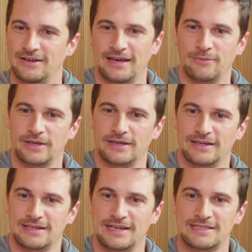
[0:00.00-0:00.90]
know, like we,
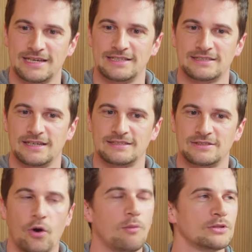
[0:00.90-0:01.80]
it's it's it's
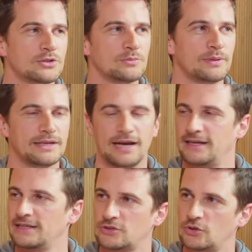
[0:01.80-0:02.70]
normal to be, uh,
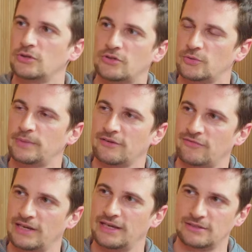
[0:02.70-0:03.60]
it's good to be
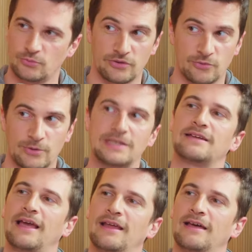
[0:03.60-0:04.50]
affiliated with a
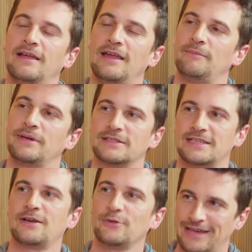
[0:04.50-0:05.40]
retailer because
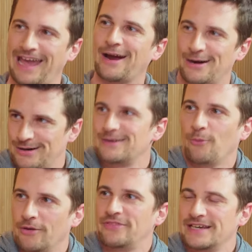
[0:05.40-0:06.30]
they don't care
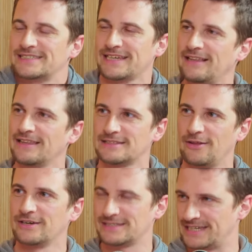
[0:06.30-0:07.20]
what they sell as
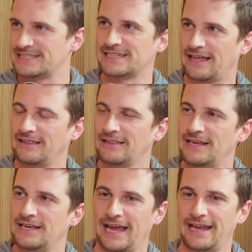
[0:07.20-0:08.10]
long as they sell.
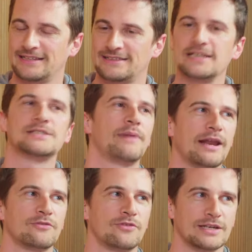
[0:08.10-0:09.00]
And it doesn't
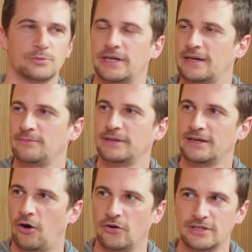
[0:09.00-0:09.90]
matter for us. We can be
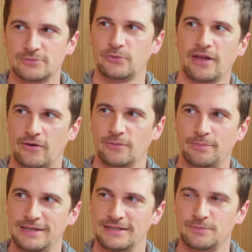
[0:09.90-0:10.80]
honest with our
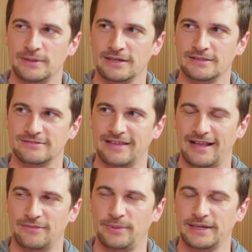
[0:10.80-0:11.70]
opinions because of
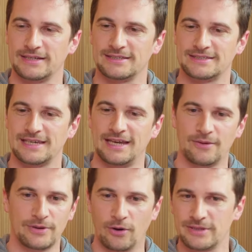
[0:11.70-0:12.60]
that, because
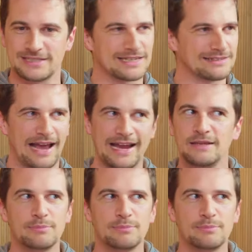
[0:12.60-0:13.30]
we always get a tiny